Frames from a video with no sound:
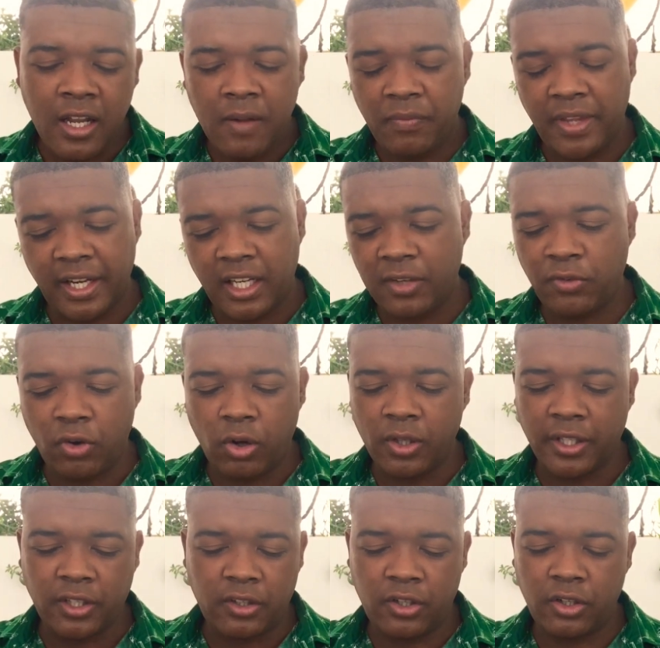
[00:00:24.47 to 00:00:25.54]
Thank you for all
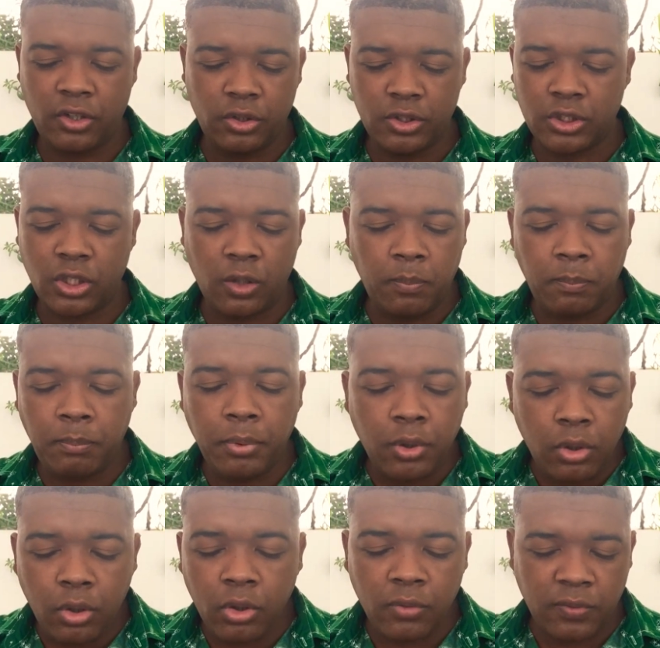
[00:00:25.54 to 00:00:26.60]
that you so
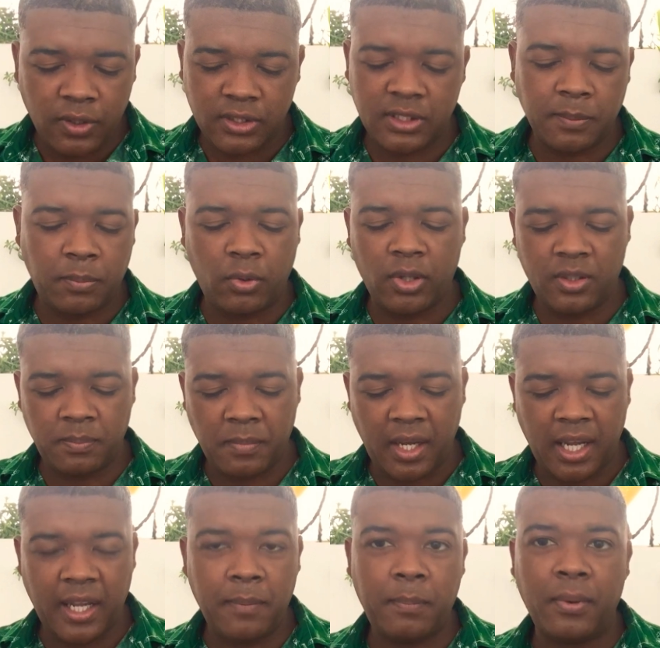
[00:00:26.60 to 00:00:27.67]
beautifully supported my
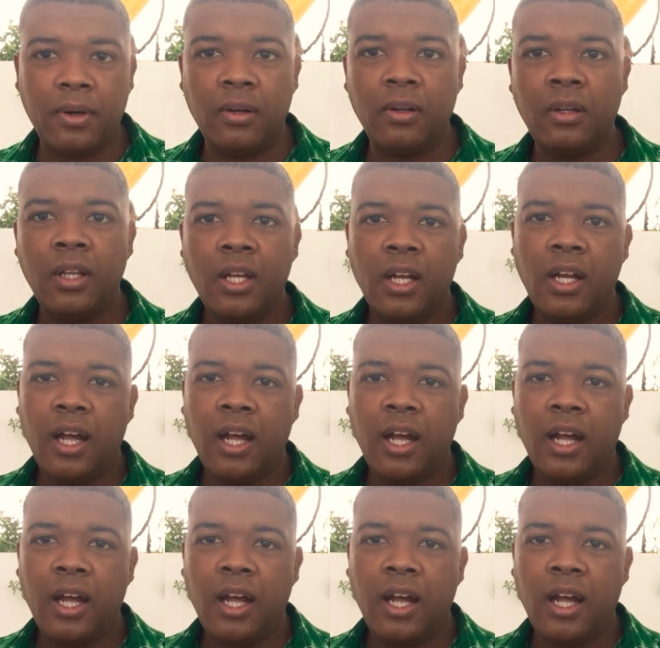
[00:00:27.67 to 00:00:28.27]
April